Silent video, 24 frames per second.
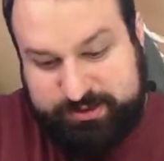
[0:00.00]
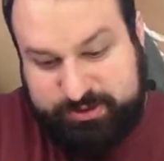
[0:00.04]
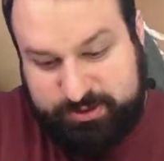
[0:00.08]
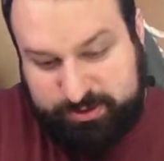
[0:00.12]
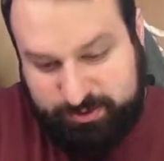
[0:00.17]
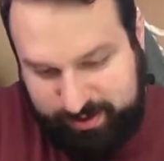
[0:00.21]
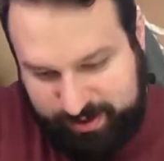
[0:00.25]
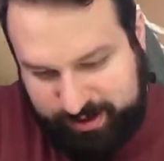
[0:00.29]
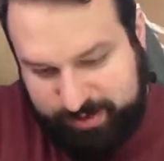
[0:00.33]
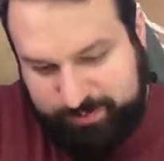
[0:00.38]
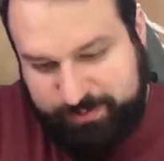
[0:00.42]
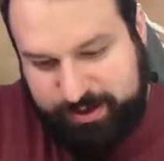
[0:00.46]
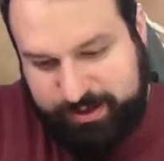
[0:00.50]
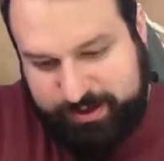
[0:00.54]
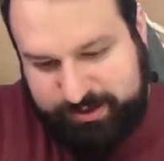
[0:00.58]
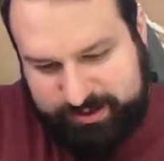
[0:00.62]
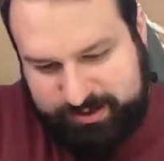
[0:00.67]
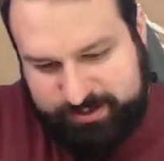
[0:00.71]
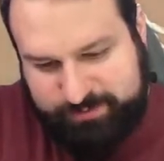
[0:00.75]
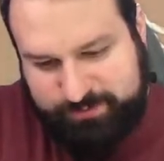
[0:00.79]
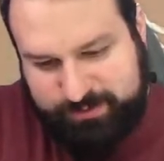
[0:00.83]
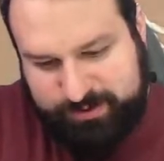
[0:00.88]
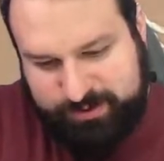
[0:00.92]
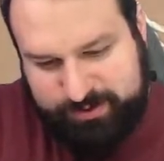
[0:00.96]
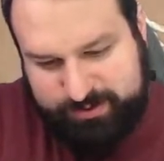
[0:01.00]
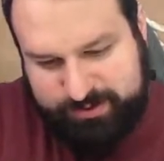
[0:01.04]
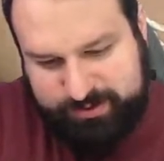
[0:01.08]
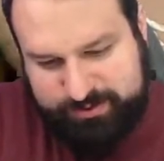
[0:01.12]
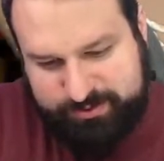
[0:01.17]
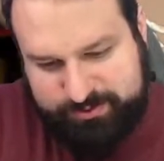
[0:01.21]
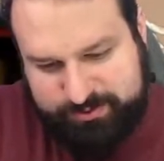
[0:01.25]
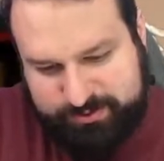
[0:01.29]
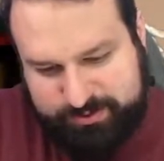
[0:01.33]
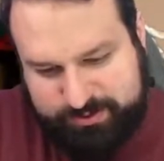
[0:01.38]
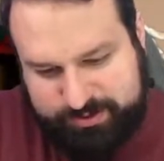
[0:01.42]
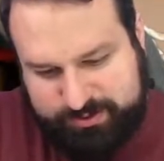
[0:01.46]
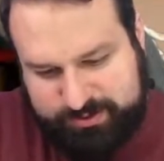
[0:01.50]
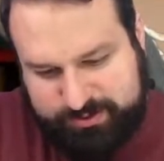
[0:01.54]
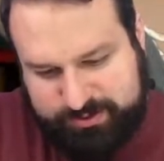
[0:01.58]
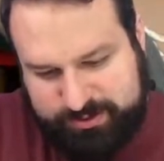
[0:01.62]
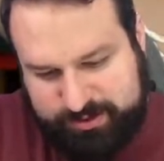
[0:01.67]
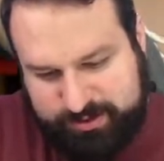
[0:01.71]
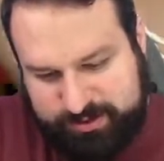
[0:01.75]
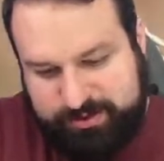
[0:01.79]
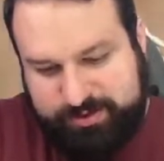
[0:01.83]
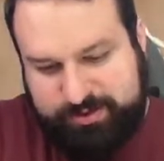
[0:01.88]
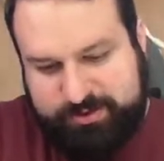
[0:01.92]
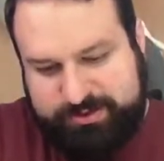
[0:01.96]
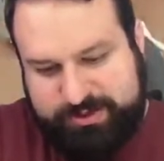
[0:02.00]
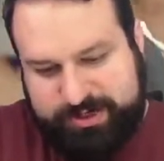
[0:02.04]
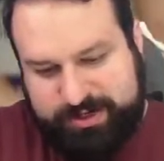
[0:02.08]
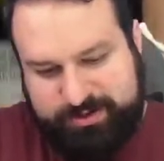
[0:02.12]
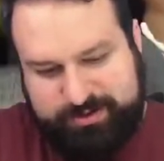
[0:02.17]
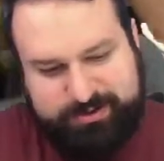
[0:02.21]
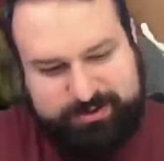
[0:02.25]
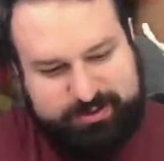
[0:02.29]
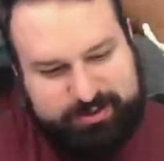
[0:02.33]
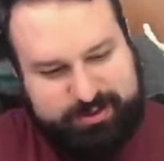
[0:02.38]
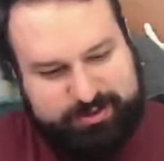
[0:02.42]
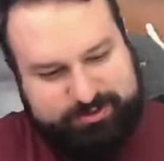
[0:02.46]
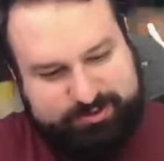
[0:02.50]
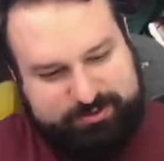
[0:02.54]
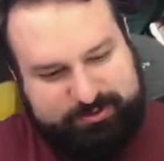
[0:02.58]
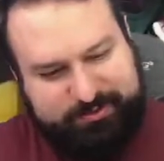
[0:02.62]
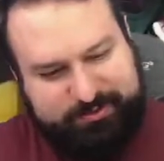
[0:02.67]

Tyrannomon, needed one of those. Another Terra Colester.